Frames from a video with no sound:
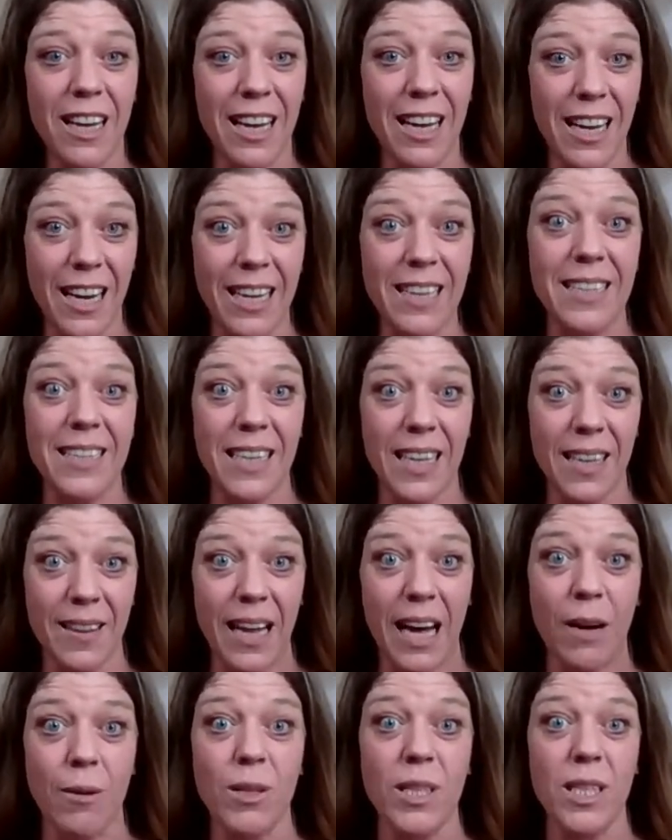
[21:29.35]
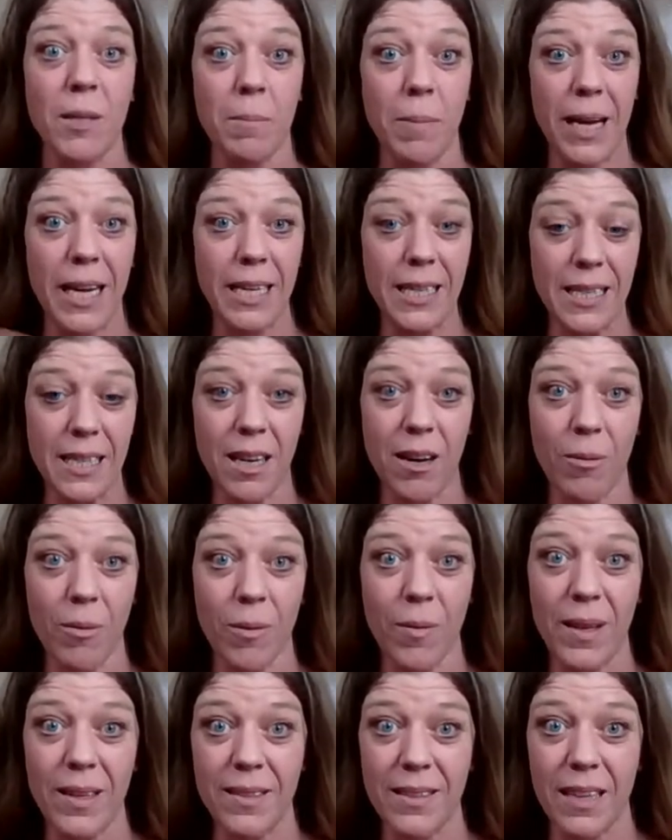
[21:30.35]
And I said that was based
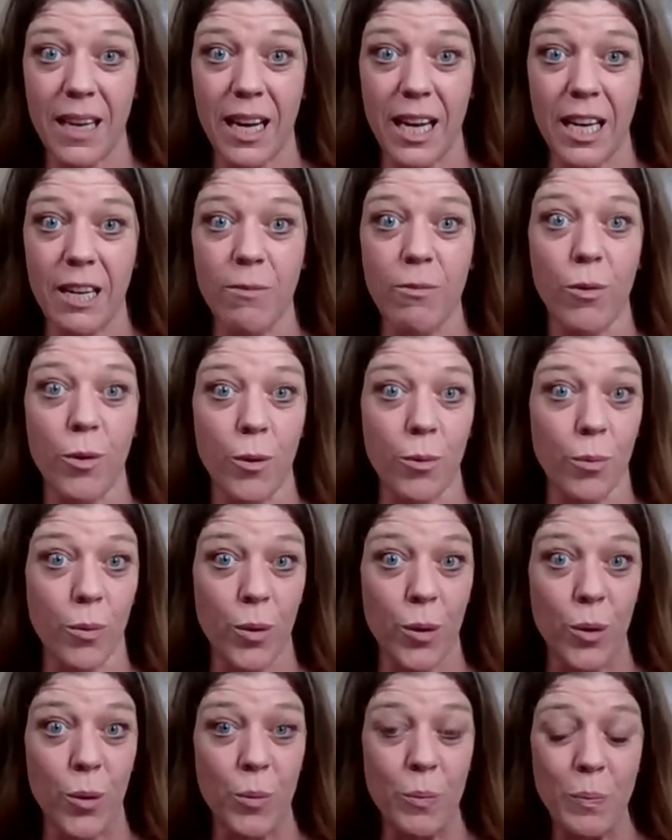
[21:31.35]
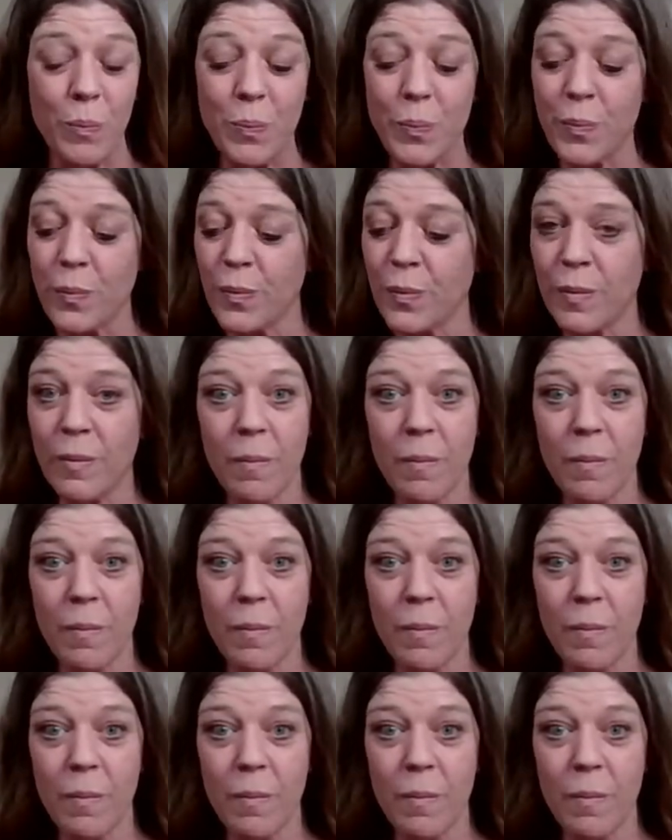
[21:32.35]
off of the sign for room.